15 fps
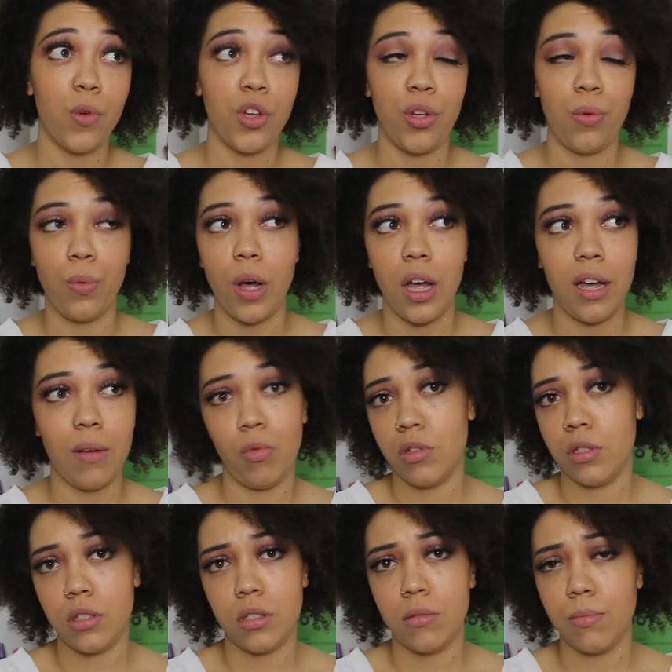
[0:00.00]
or you were
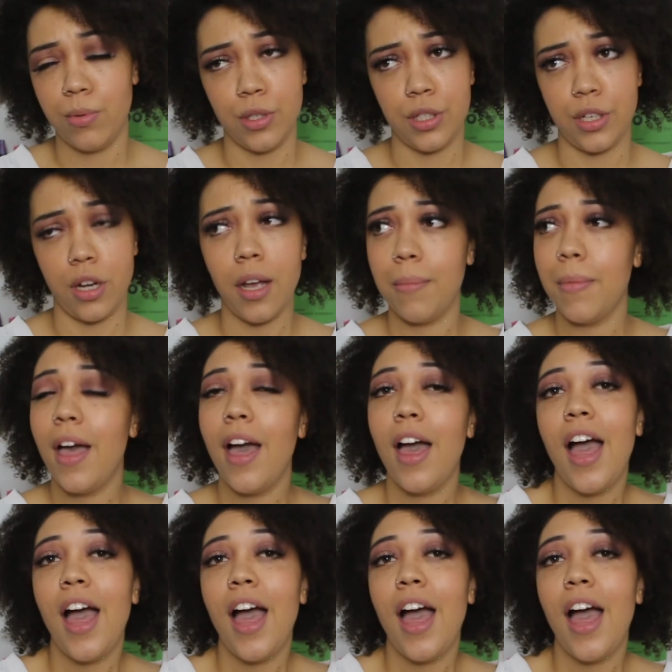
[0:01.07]
once upon a time,